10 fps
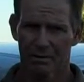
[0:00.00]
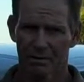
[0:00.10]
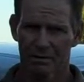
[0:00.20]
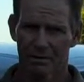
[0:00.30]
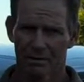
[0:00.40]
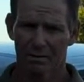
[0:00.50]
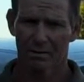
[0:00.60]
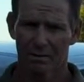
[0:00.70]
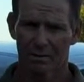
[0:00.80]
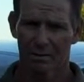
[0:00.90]
Okay, if you
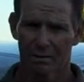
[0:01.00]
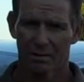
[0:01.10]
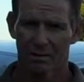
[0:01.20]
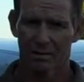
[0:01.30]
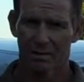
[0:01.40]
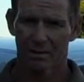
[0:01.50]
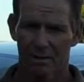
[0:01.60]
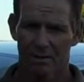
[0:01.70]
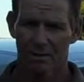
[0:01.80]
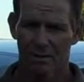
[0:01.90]
add in other
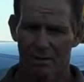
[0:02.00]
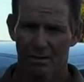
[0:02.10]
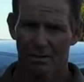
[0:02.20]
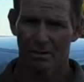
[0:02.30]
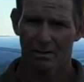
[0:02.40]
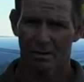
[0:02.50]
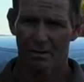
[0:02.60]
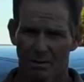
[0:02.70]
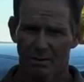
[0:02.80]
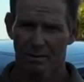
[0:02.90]
cost factors like
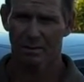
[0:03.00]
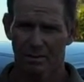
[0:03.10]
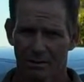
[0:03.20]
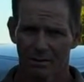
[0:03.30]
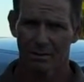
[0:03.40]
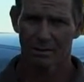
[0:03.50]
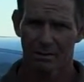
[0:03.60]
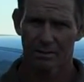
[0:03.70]
the amount of time that